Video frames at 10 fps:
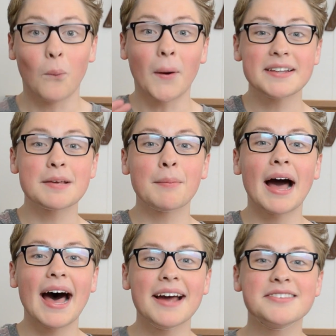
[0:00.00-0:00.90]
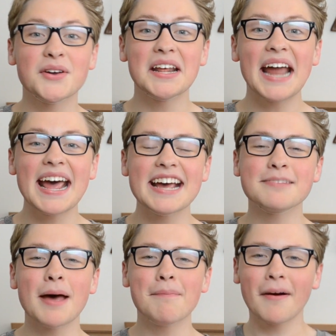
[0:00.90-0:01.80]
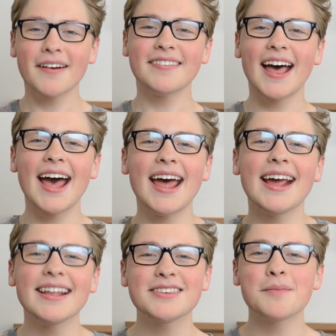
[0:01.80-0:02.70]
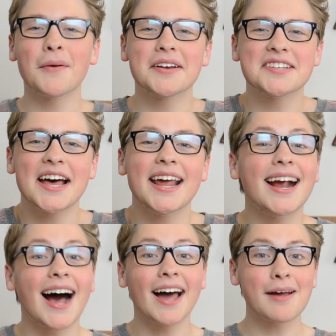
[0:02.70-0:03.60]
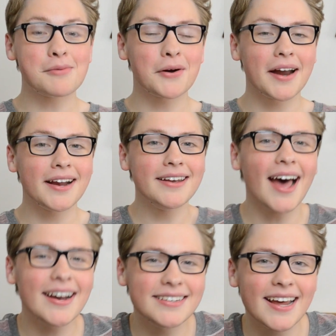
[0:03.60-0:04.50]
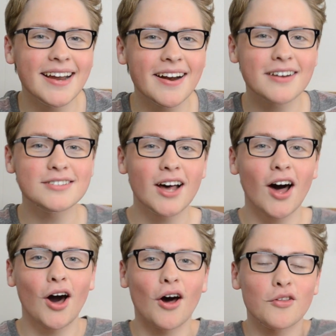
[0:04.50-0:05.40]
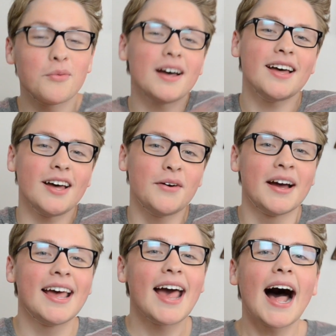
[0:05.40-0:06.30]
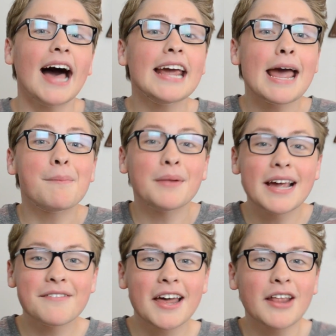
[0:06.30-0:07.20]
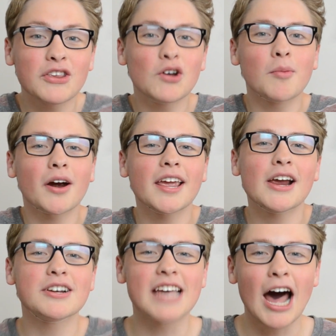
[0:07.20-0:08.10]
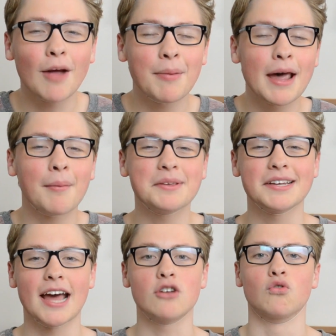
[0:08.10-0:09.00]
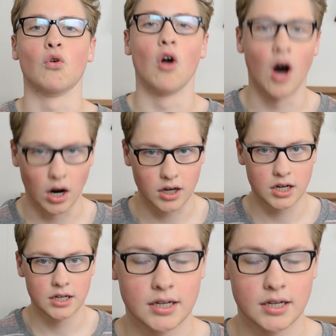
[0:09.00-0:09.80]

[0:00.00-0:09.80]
What's up, guys? So today is my birthday. It's super exciting. I am turning 19 years old. Woo! I can't believe that in 2 more years I'll be able to get drunk.